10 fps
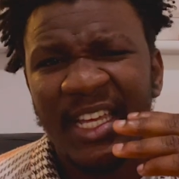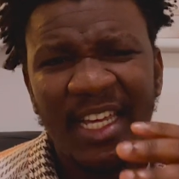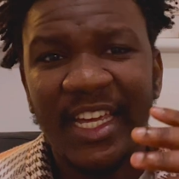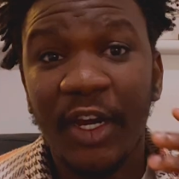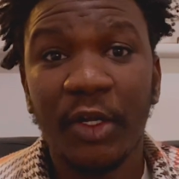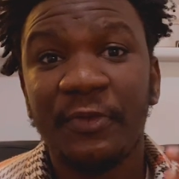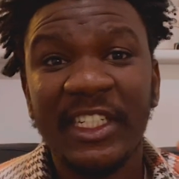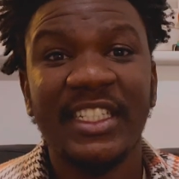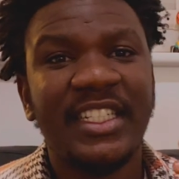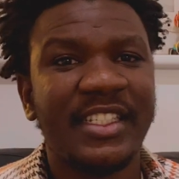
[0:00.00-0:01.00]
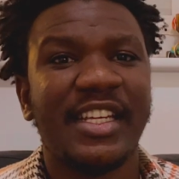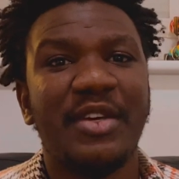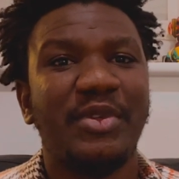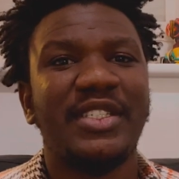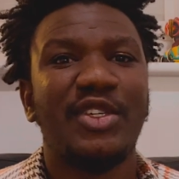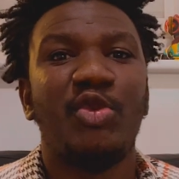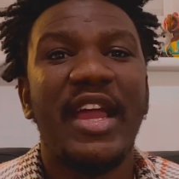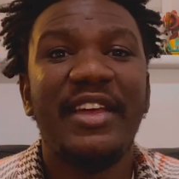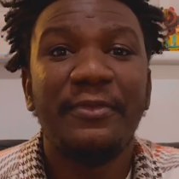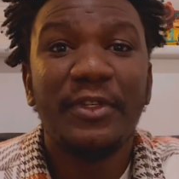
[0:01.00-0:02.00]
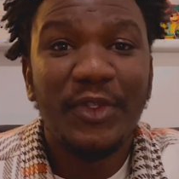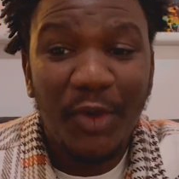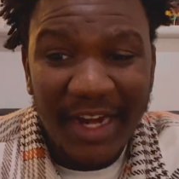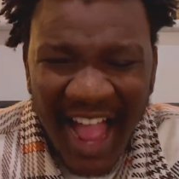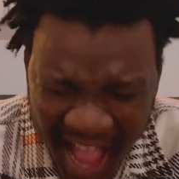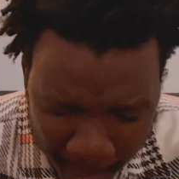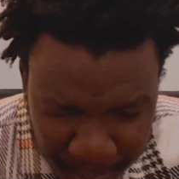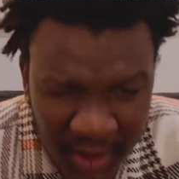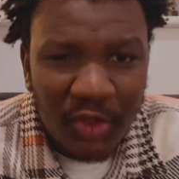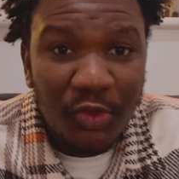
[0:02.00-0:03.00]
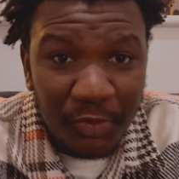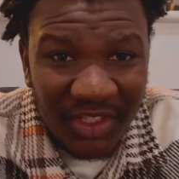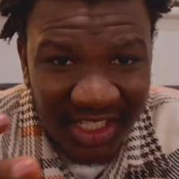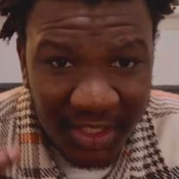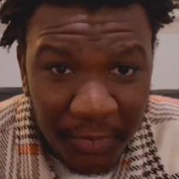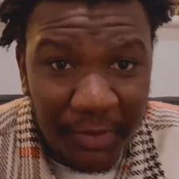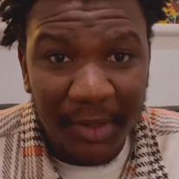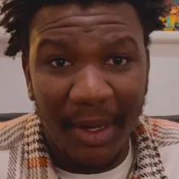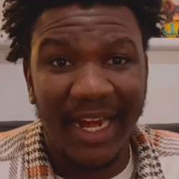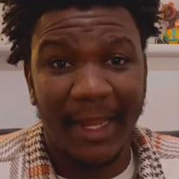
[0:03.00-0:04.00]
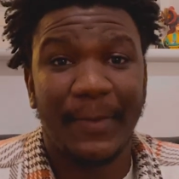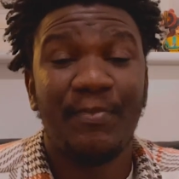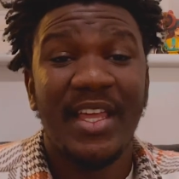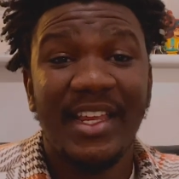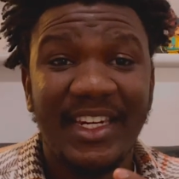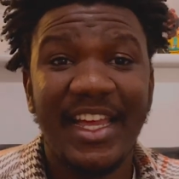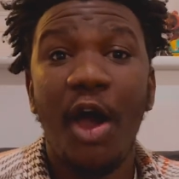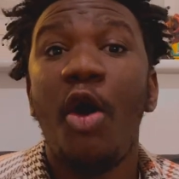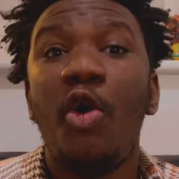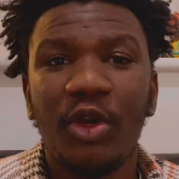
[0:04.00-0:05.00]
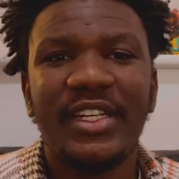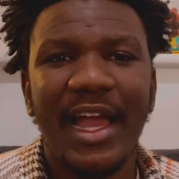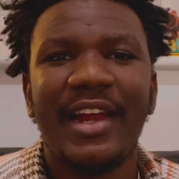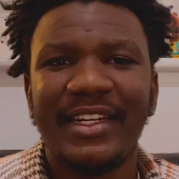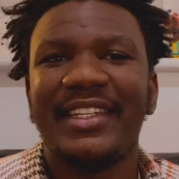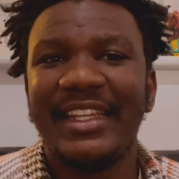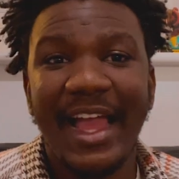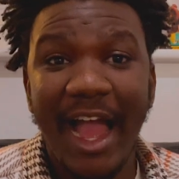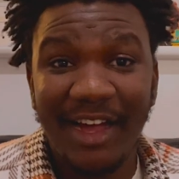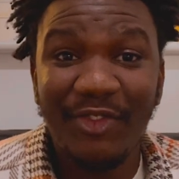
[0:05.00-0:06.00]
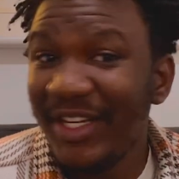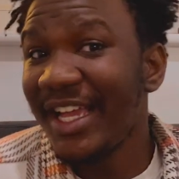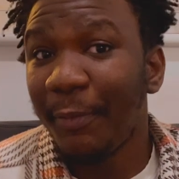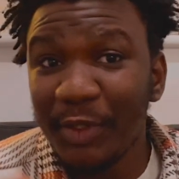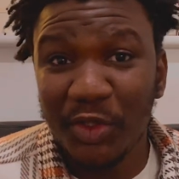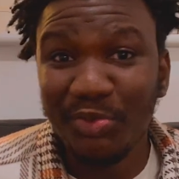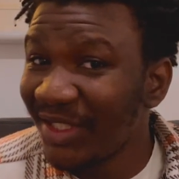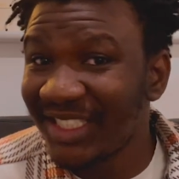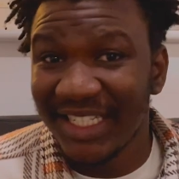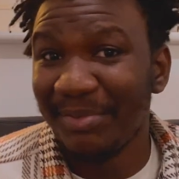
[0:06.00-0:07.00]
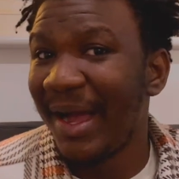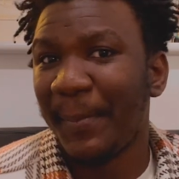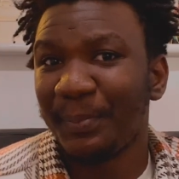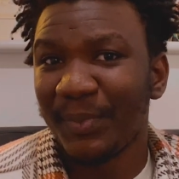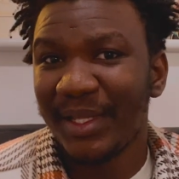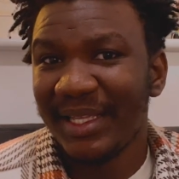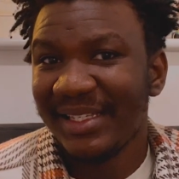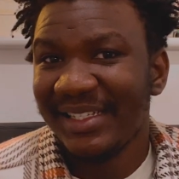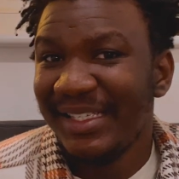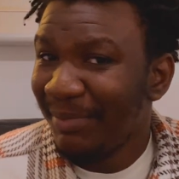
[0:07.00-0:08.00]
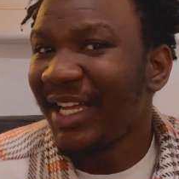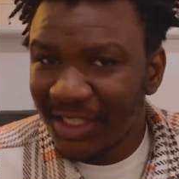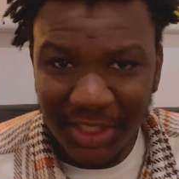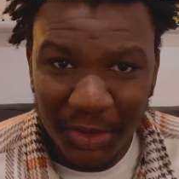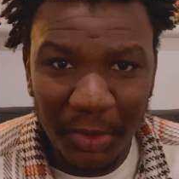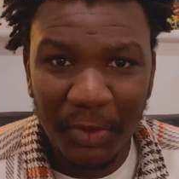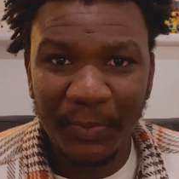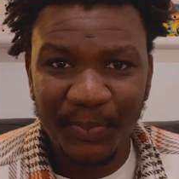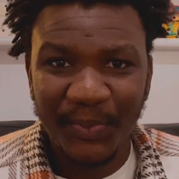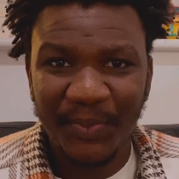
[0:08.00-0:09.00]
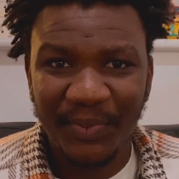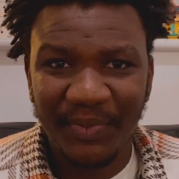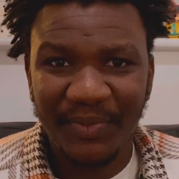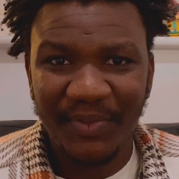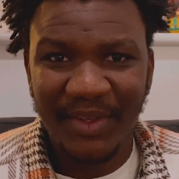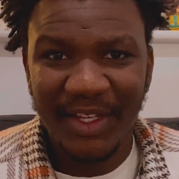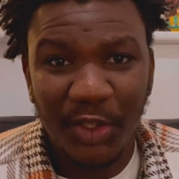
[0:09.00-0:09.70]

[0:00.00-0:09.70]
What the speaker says: a lot of Indian celebrities were even the one happy to receive Rema. Like they are really happy to meet Rema. Imagine, you know, a